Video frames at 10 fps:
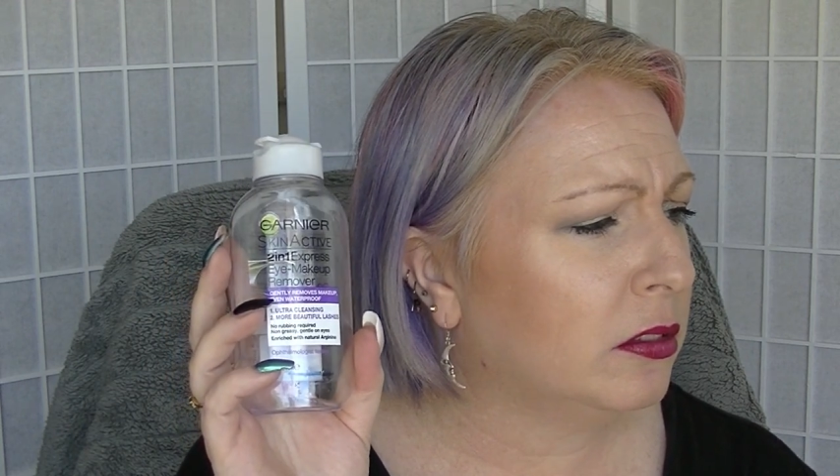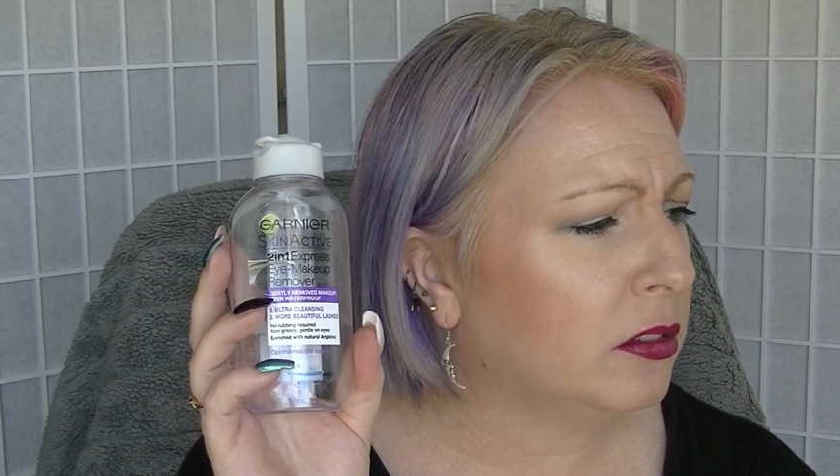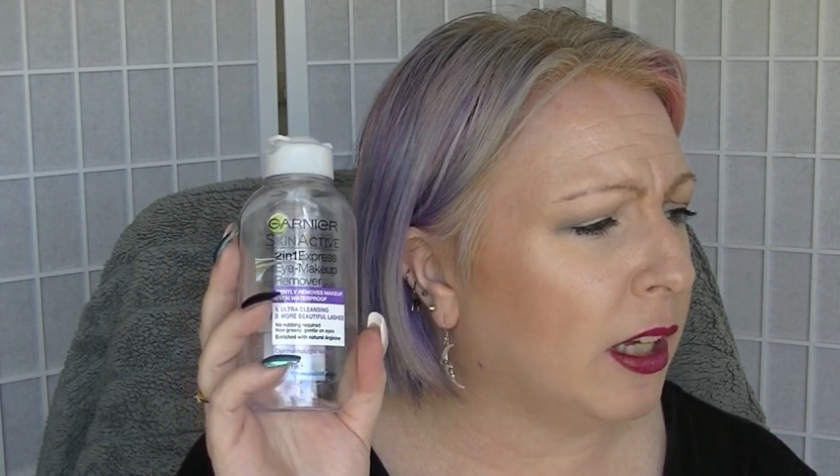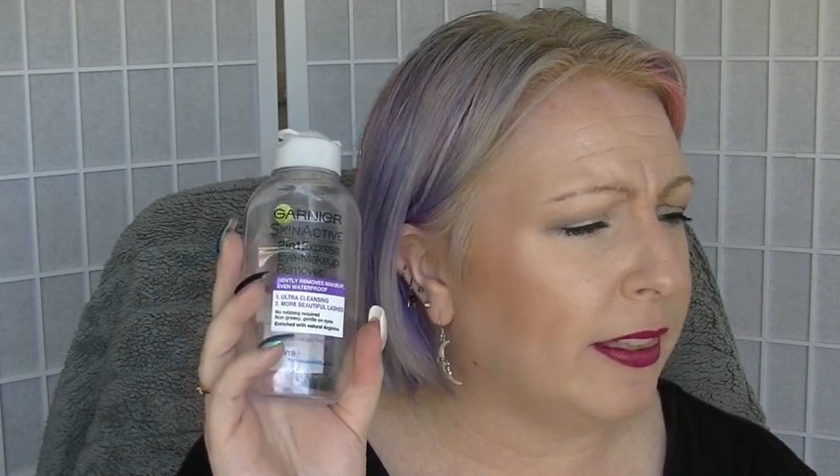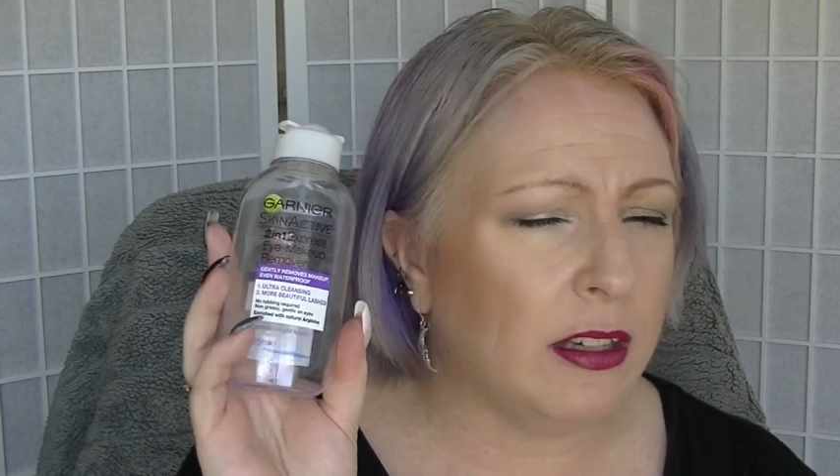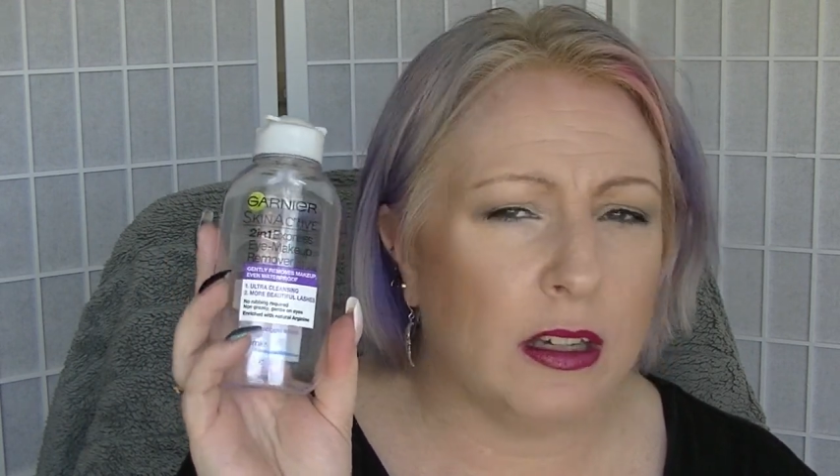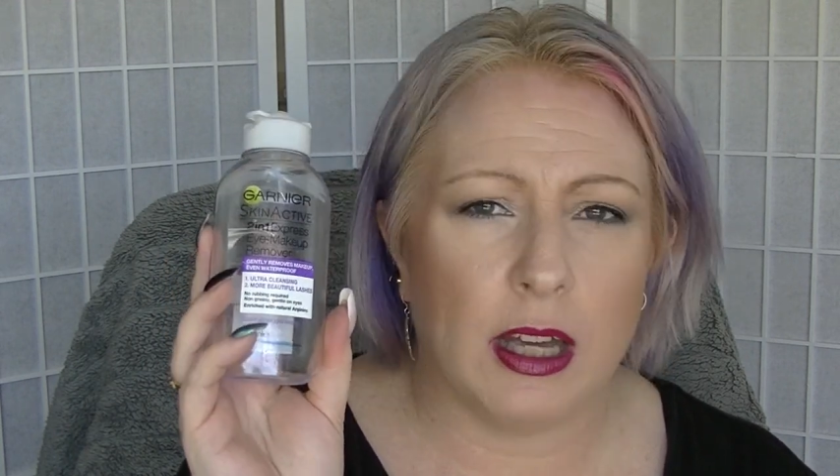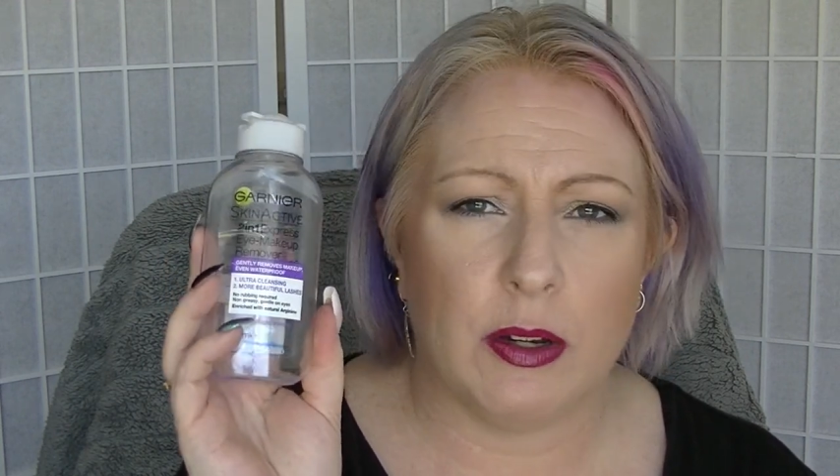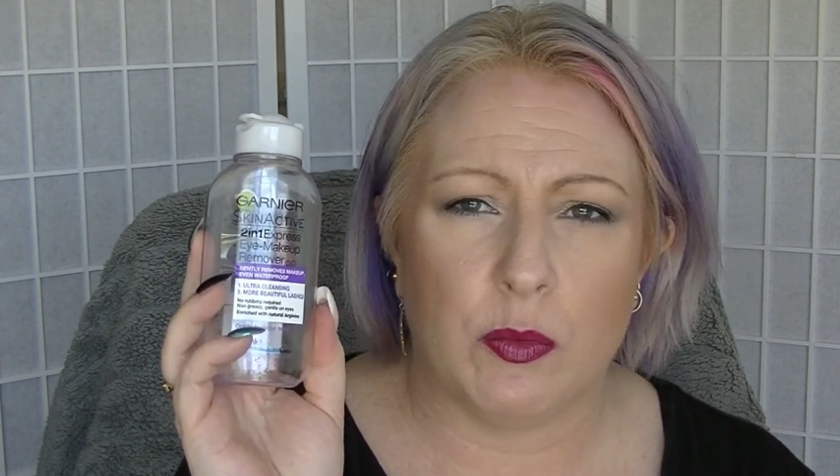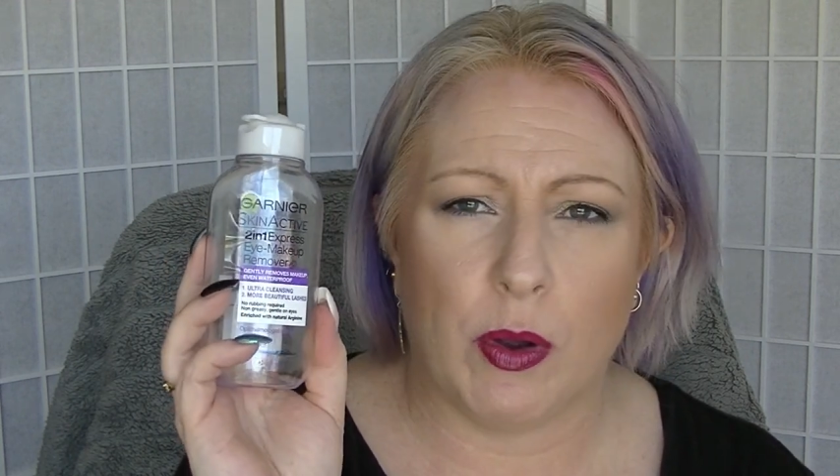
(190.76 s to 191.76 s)
I think
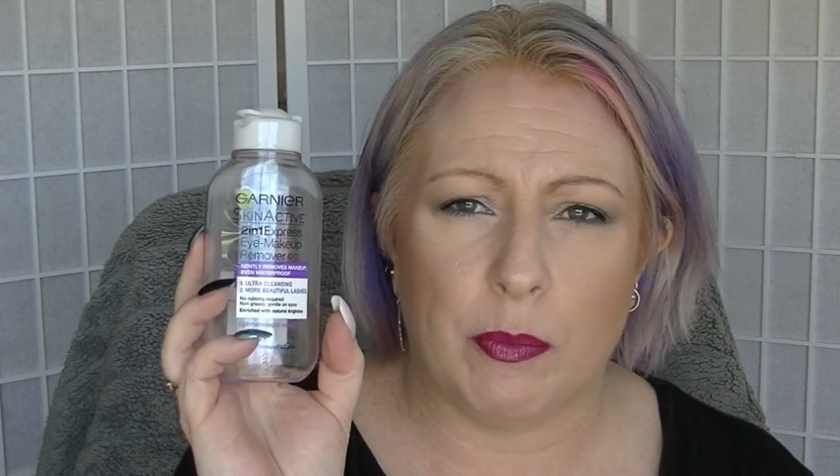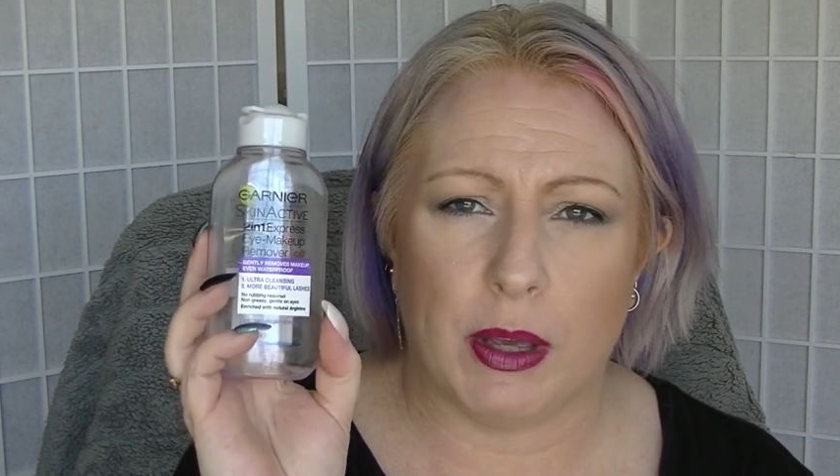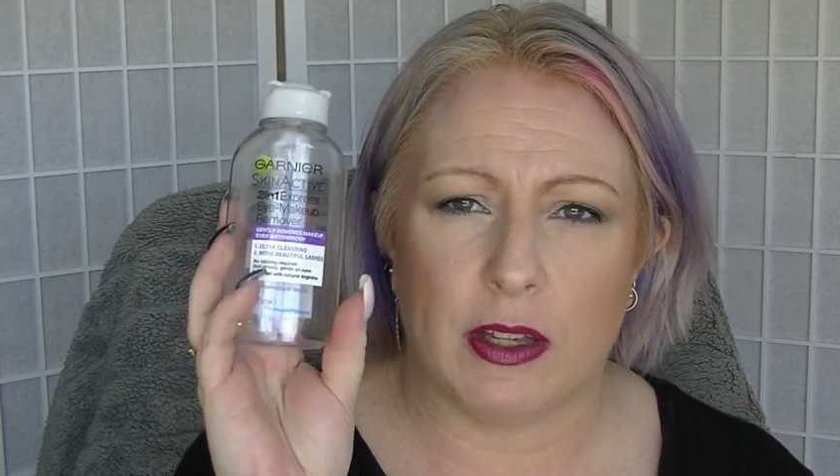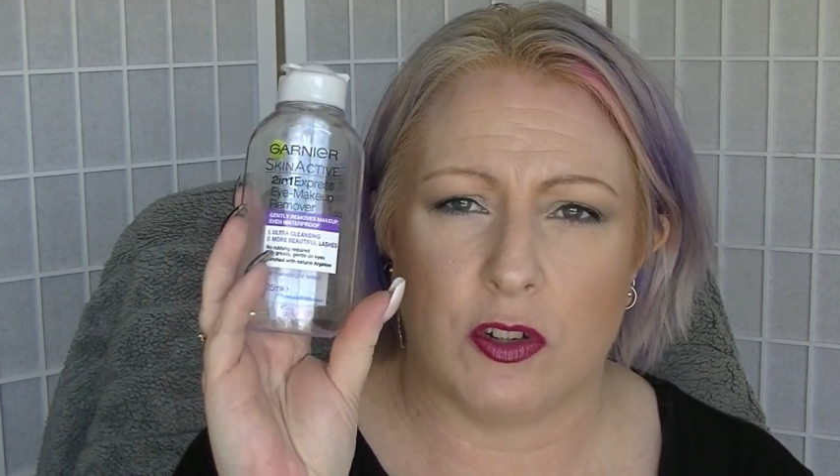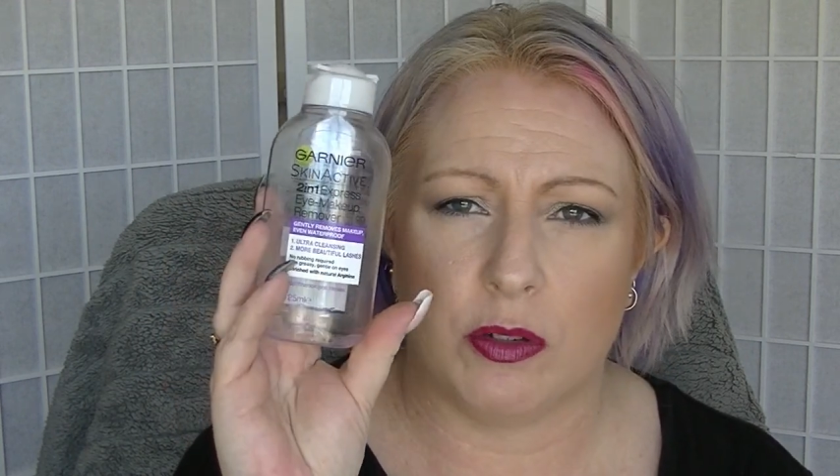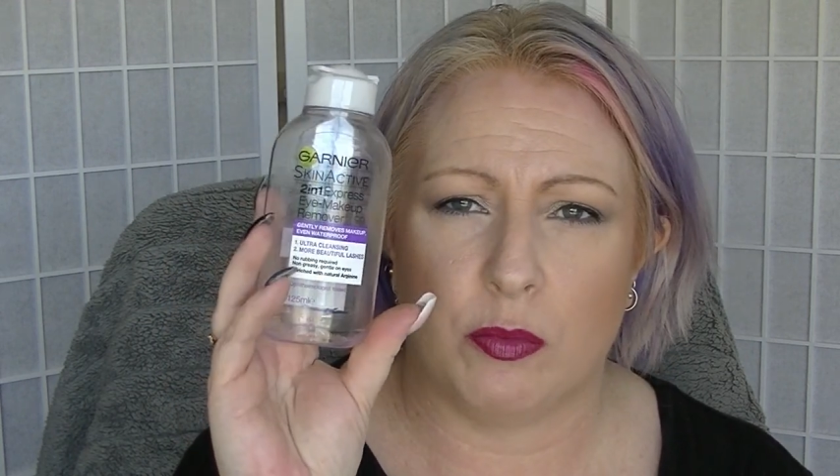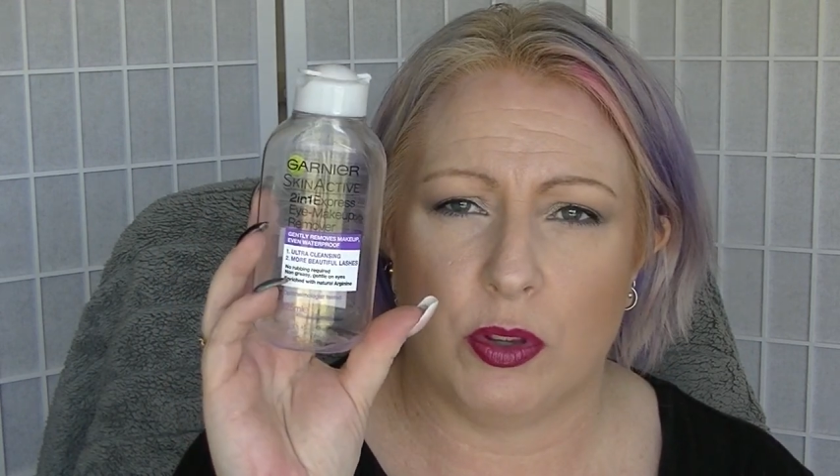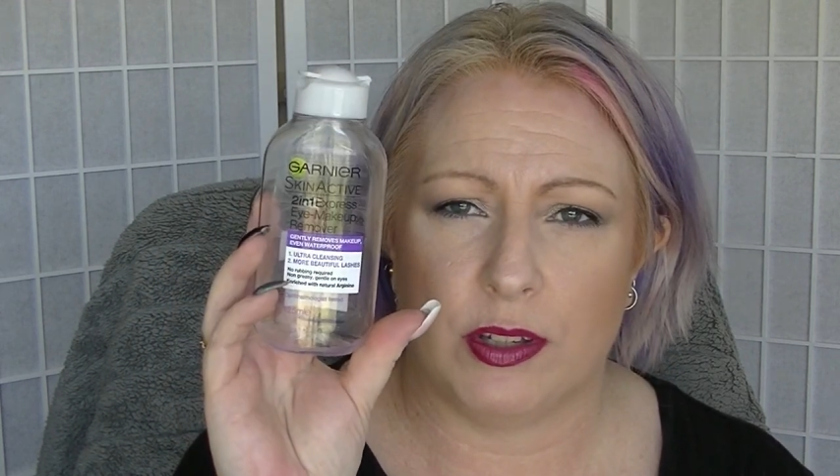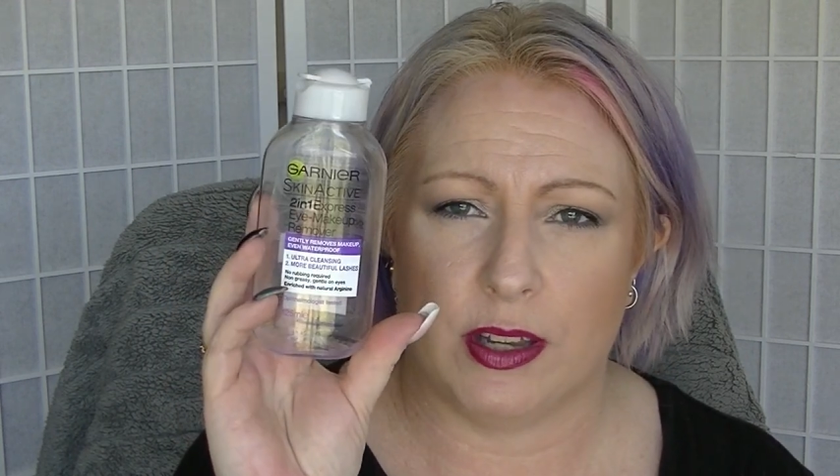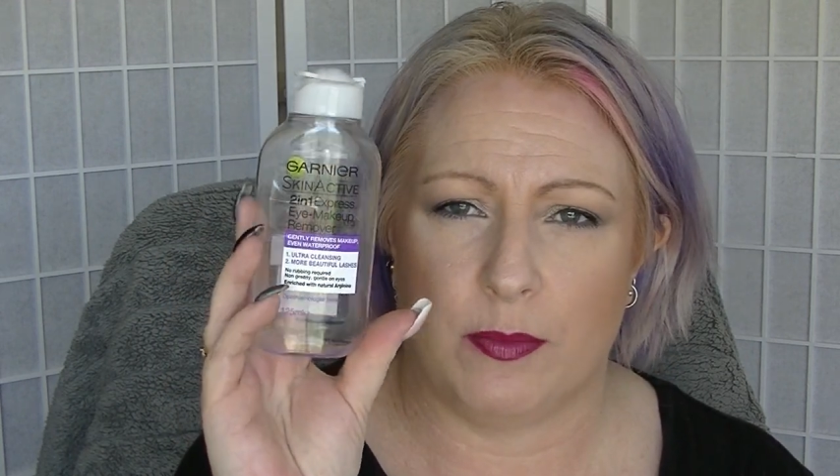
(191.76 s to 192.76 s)
I went back and just
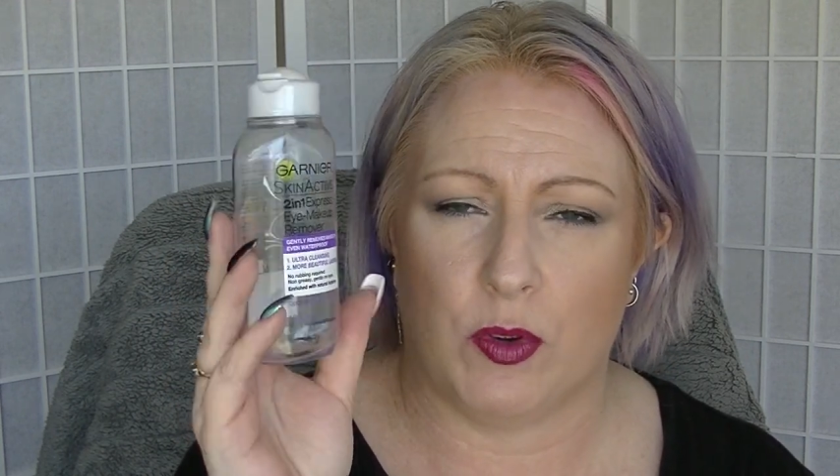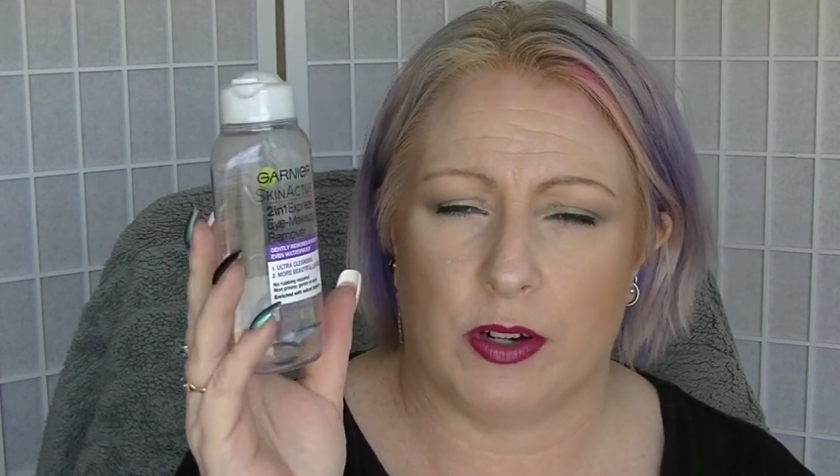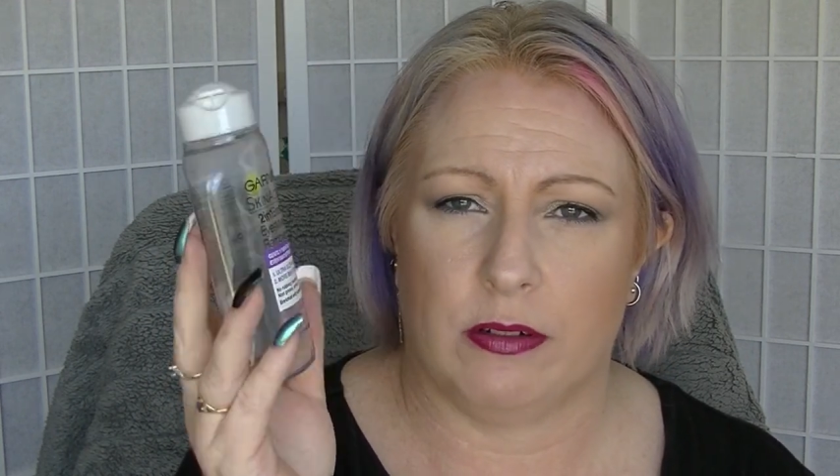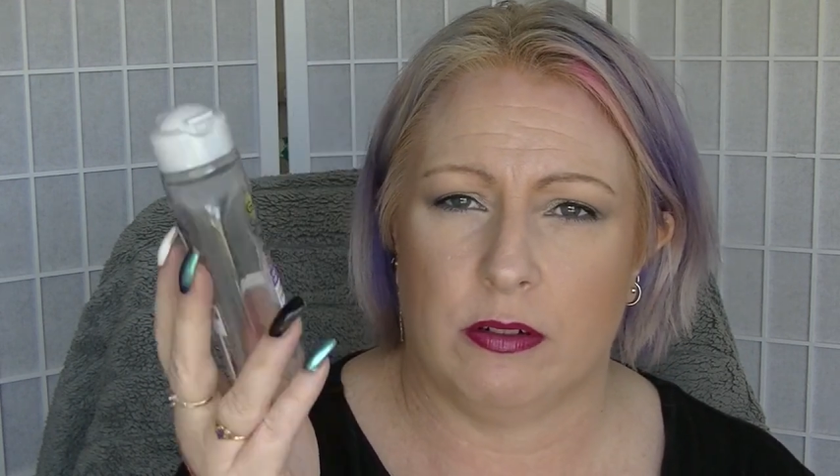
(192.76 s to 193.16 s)
bought the same one